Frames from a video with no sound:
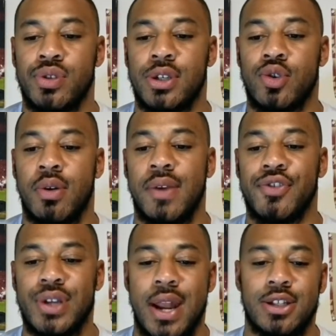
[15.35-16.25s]
So I want to give a
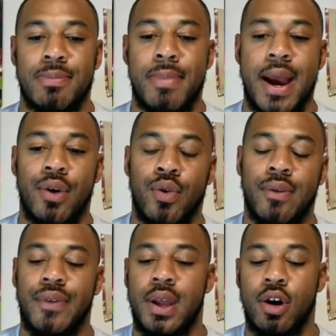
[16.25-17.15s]
shout out to Mike
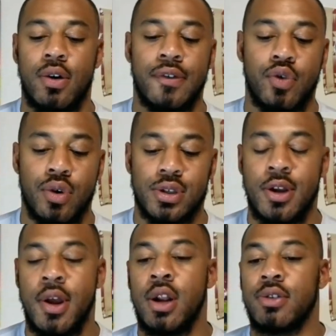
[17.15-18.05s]
Norvell, of course,
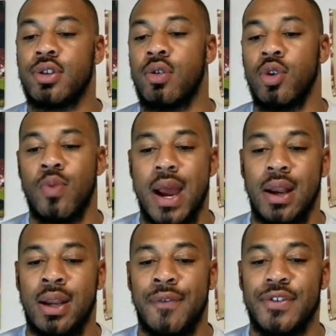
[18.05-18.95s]
Tony White, the
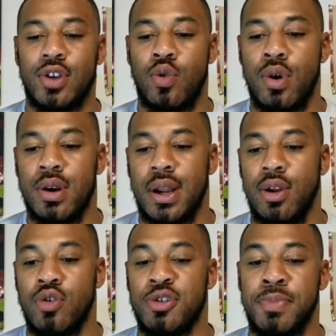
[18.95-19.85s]
defensive coordinator
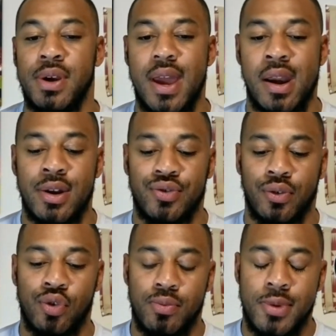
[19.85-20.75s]
who spearheaded this
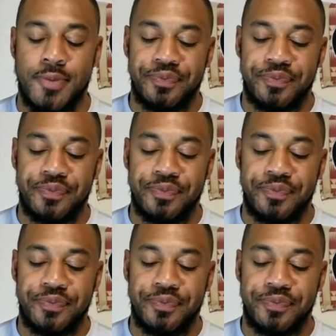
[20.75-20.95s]
recruitment,